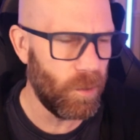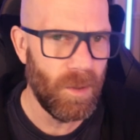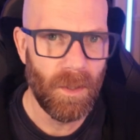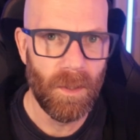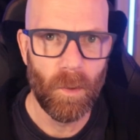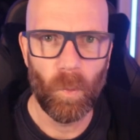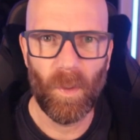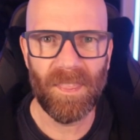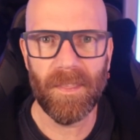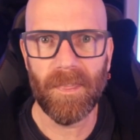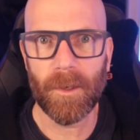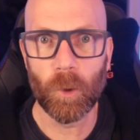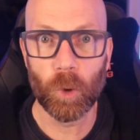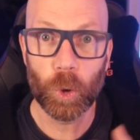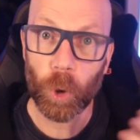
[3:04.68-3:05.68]
or whether
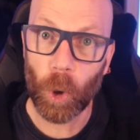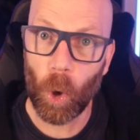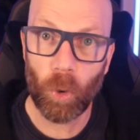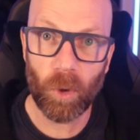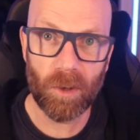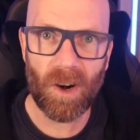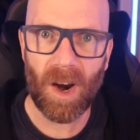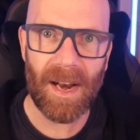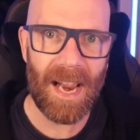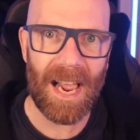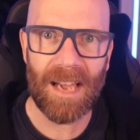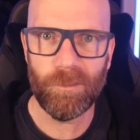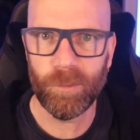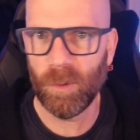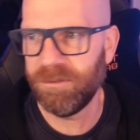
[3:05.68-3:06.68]
the controller I
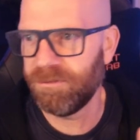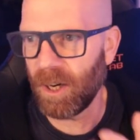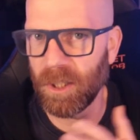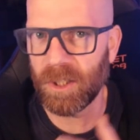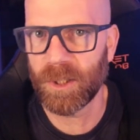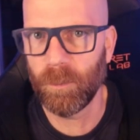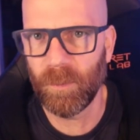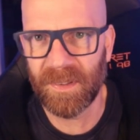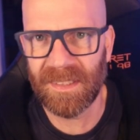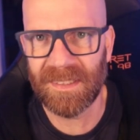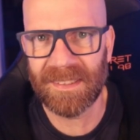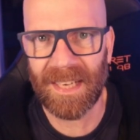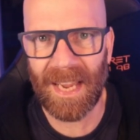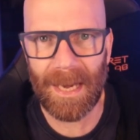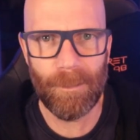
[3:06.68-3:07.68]
have will function with
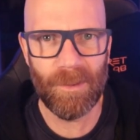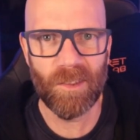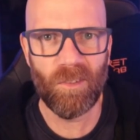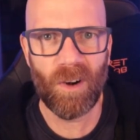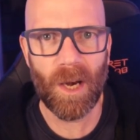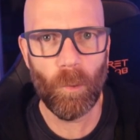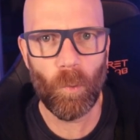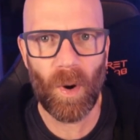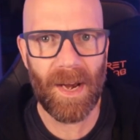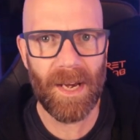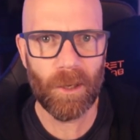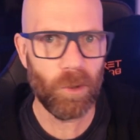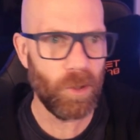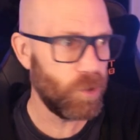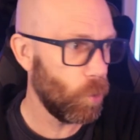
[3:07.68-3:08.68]
this game in the right
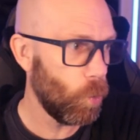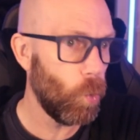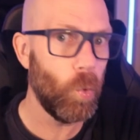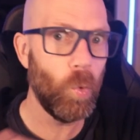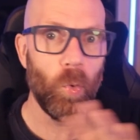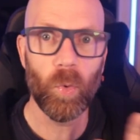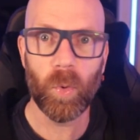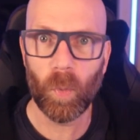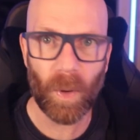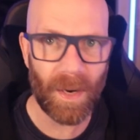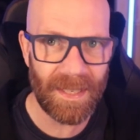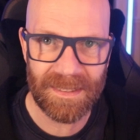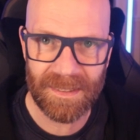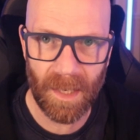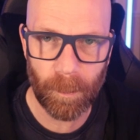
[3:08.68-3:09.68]
way across all the
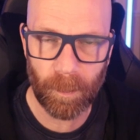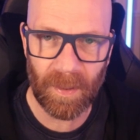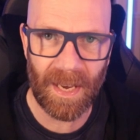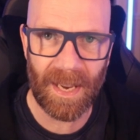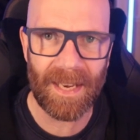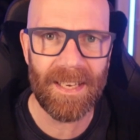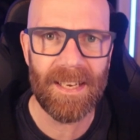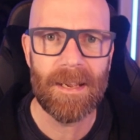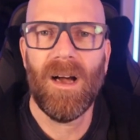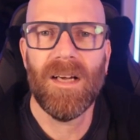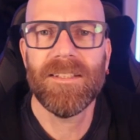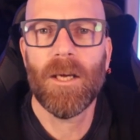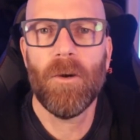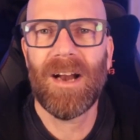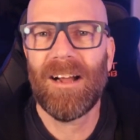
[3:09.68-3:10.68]
ways I play.
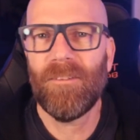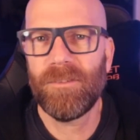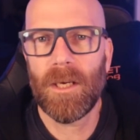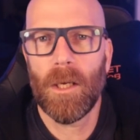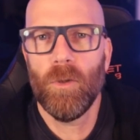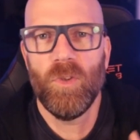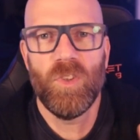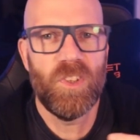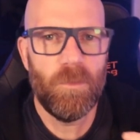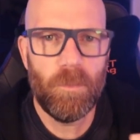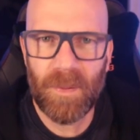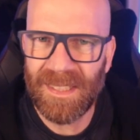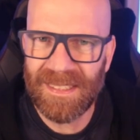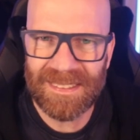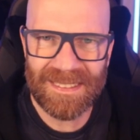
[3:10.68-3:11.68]
I don't have loads
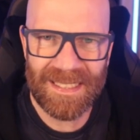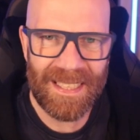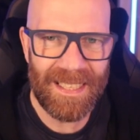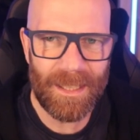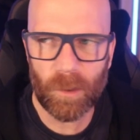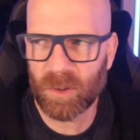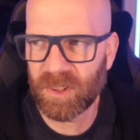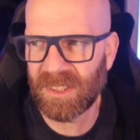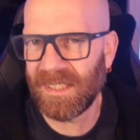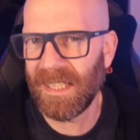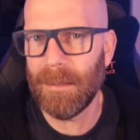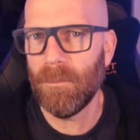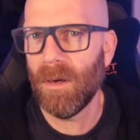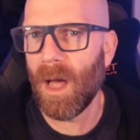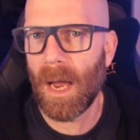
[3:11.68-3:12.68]
of PC or
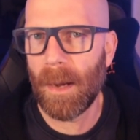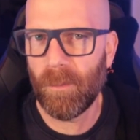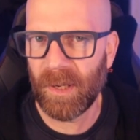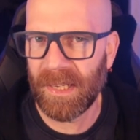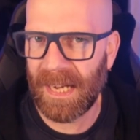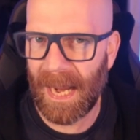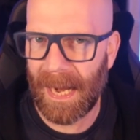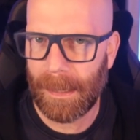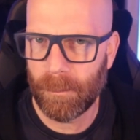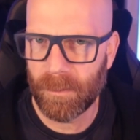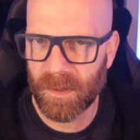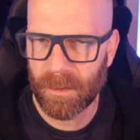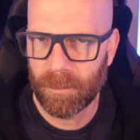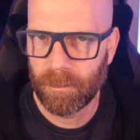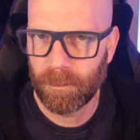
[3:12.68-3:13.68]
Steam library
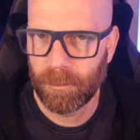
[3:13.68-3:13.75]
games.